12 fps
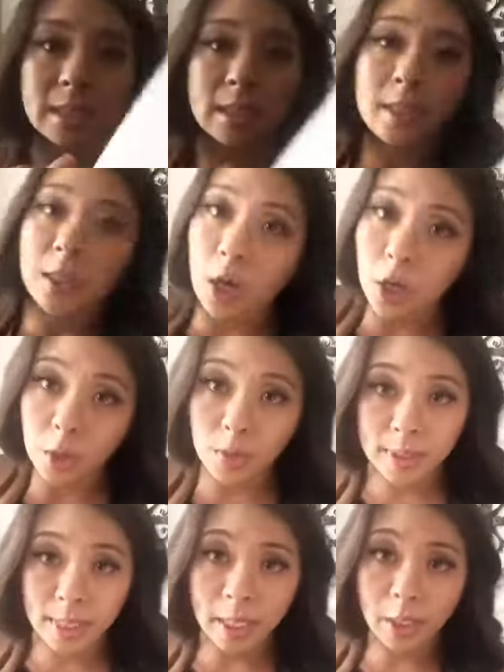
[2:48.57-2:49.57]
is, are you
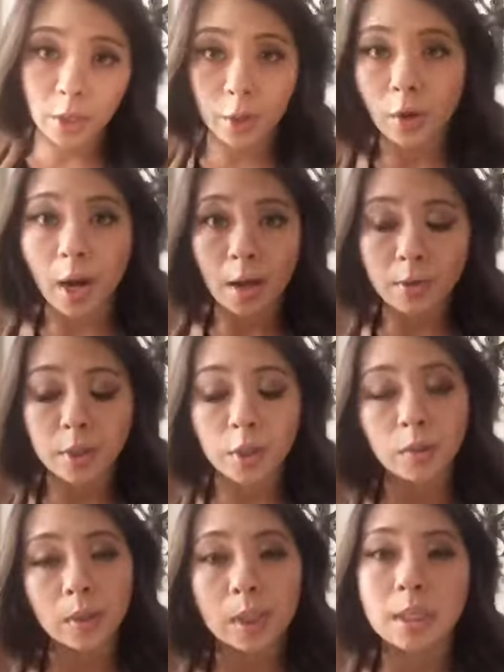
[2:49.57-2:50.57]
selling your house? Do
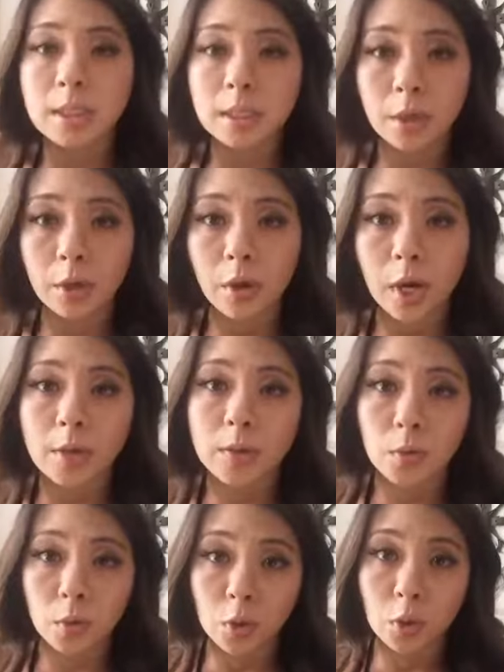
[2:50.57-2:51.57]
you need to sell your house
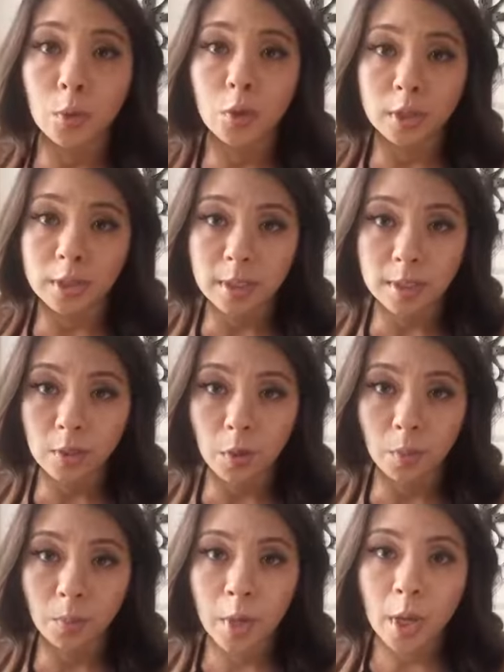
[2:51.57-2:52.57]
in order to purchase this home?